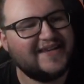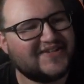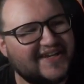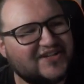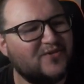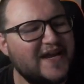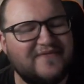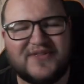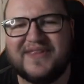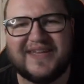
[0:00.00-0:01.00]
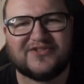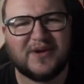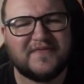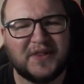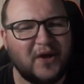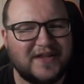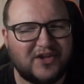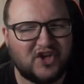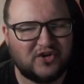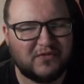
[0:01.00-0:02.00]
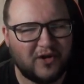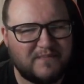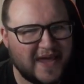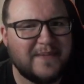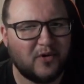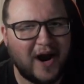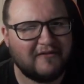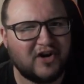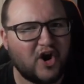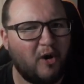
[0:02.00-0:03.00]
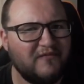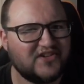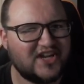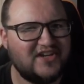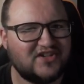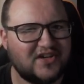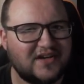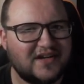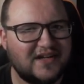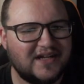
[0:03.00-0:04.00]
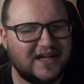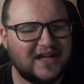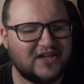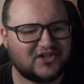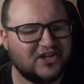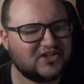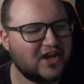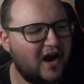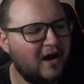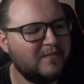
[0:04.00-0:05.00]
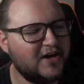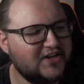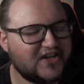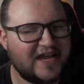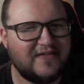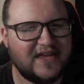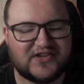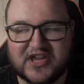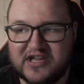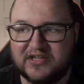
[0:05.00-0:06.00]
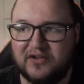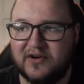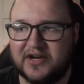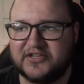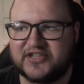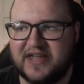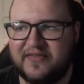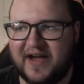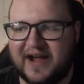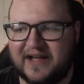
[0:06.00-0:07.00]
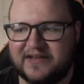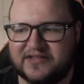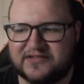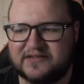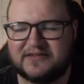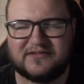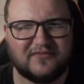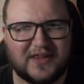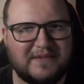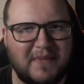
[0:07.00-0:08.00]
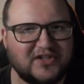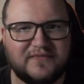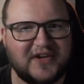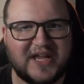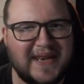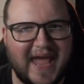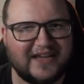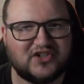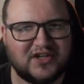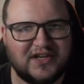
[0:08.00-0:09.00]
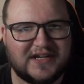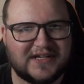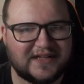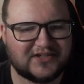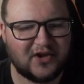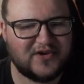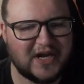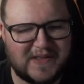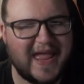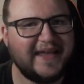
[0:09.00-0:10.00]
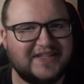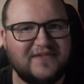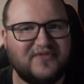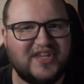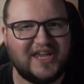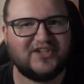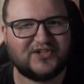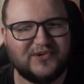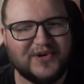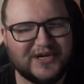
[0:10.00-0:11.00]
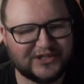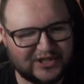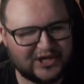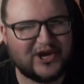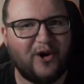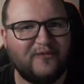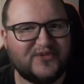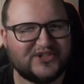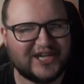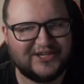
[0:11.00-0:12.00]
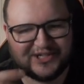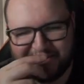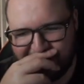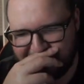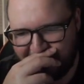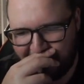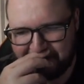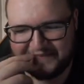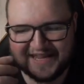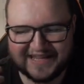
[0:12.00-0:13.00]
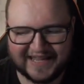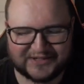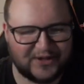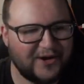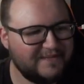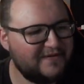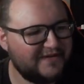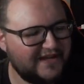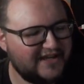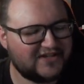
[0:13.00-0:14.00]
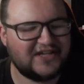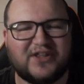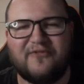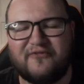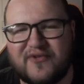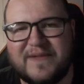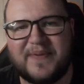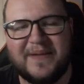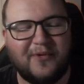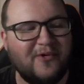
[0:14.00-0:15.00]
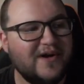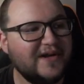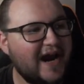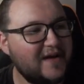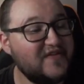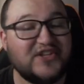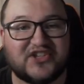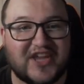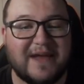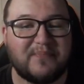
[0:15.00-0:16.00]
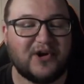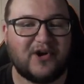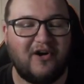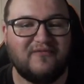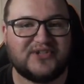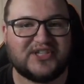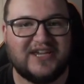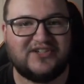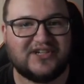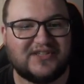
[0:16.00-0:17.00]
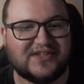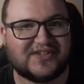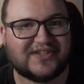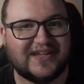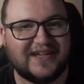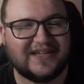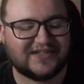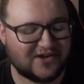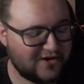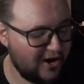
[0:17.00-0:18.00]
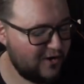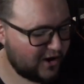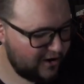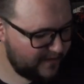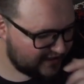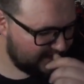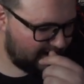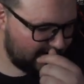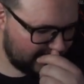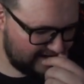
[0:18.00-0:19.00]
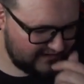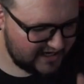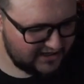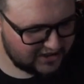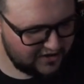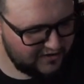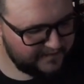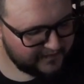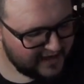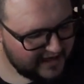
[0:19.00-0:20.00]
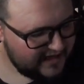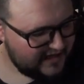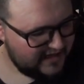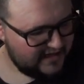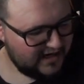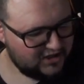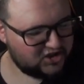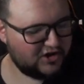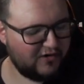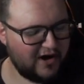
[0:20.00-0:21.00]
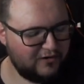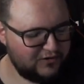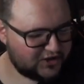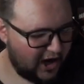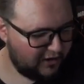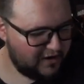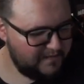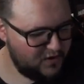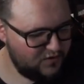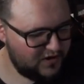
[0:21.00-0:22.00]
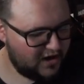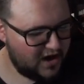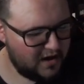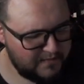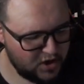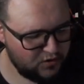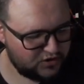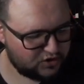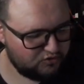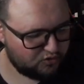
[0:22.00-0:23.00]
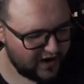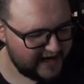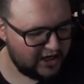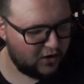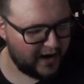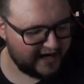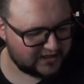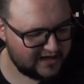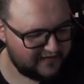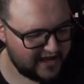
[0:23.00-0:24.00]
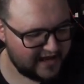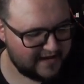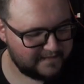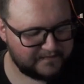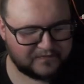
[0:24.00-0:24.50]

It's it's not even it's not even like like people having a conversation. It's just, I'm going to say this, you're going to say that, and it's there's not really much of a connection. There's no connective tissue to the conversation going on. It's like it's, like three people having separate conversations. So Cobie Smulder goes into uh, Skrulls are immu- uh, immune to radioactivity.